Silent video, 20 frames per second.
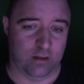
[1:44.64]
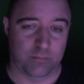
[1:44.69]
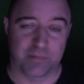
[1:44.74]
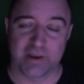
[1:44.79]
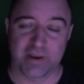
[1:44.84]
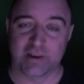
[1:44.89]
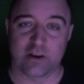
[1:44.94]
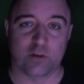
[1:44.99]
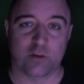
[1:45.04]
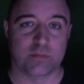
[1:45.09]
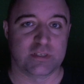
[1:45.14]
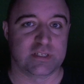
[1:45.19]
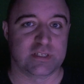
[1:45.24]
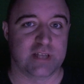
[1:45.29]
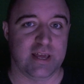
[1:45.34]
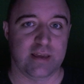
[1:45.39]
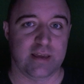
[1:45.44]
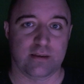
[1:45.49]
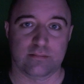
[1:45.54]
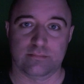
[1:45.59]
Make no
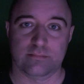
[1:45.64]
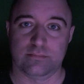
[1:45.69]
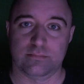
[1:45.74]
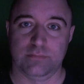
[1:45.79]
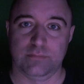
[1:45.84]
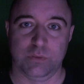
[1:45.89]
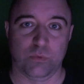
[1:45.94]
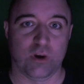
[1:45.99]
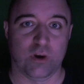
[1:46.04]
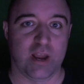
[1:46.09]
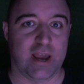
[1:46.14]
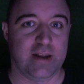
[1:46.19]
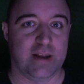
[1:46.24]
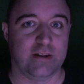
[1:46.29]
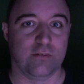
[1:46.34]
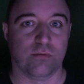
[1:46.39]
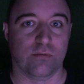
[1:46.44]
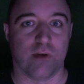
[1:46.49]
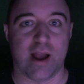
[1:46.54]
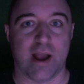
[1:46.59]
mistake, we're
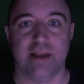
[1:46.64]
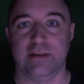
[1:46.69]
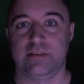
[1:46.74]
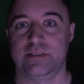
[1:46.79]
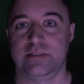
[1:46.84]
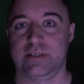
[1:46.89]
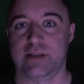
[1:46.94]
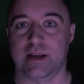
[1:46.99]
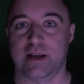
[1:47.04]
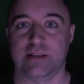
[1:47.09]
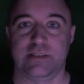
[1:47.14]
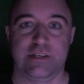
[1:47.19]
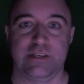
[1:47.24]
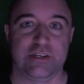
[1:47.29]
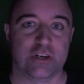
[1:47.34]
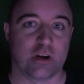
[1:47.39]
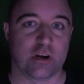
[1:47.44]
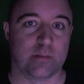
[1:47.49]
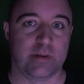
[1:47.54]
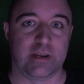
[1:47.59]
headed right to Nazi
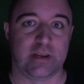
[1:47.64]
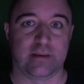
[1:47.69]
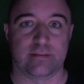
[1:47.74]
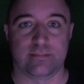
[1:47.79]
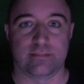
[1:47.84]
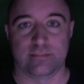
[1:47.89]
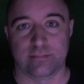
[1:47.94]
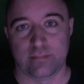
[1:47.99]
Germany,